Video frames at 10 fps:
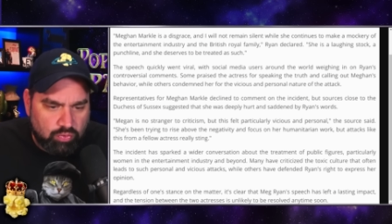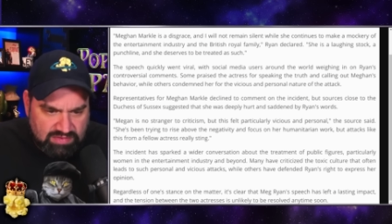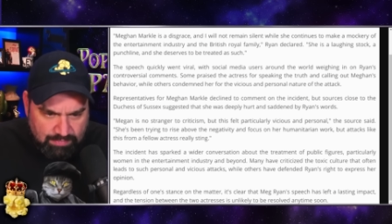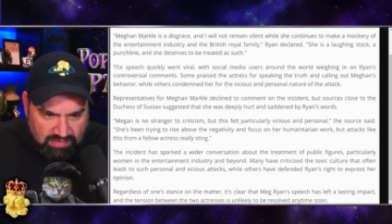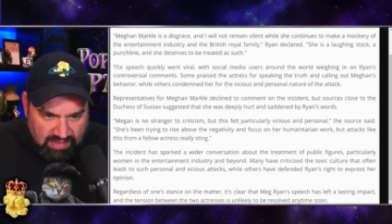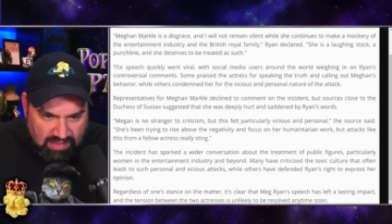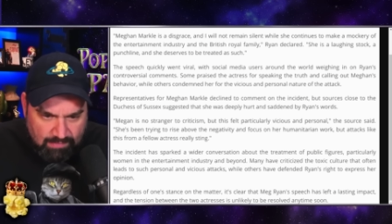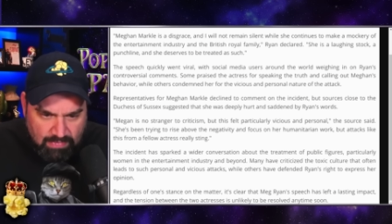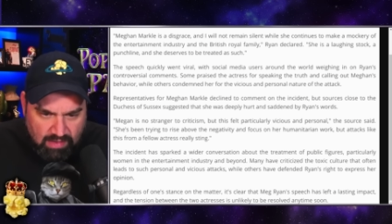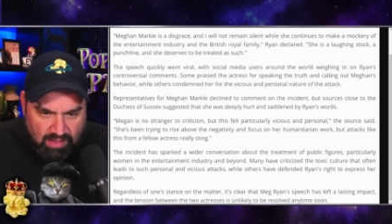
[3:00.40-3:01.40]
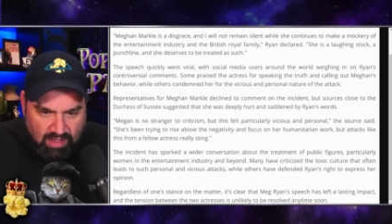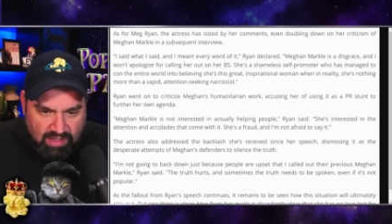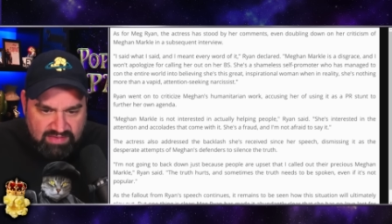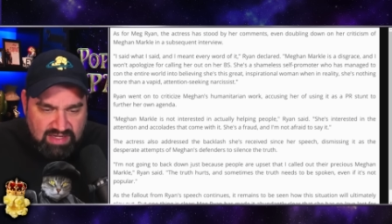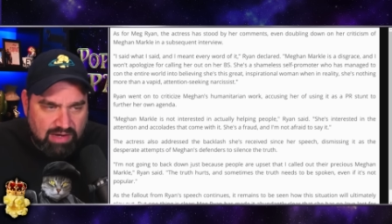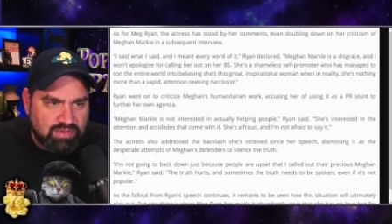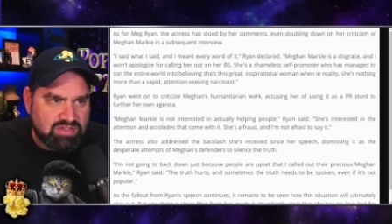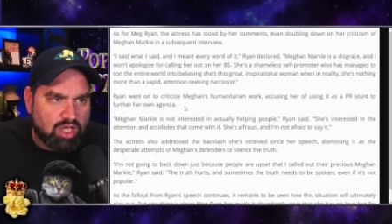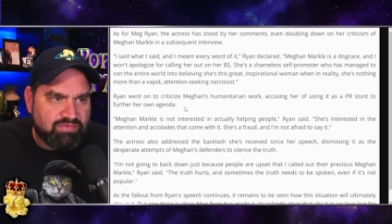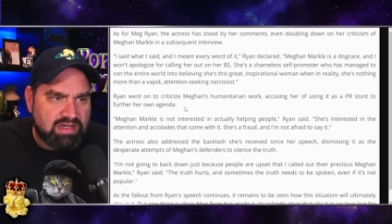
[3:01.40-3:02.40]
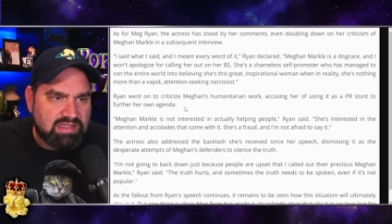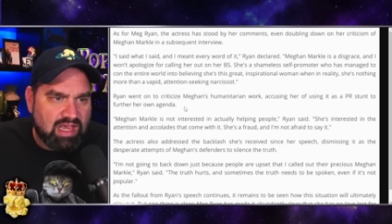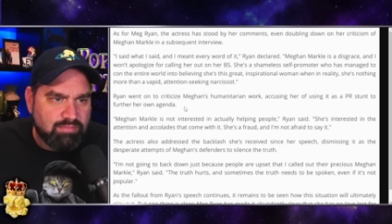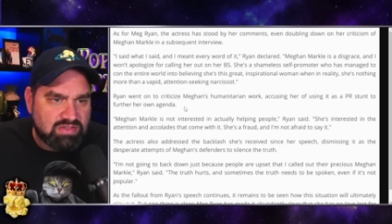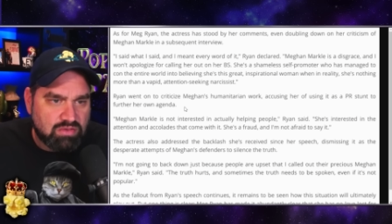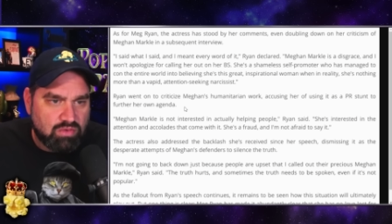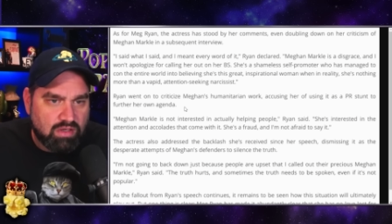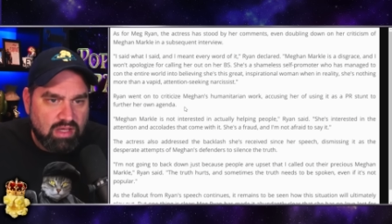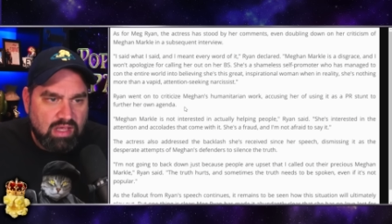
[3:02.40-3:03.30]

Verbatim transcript: ultimately uh, has not resolved anytime soon.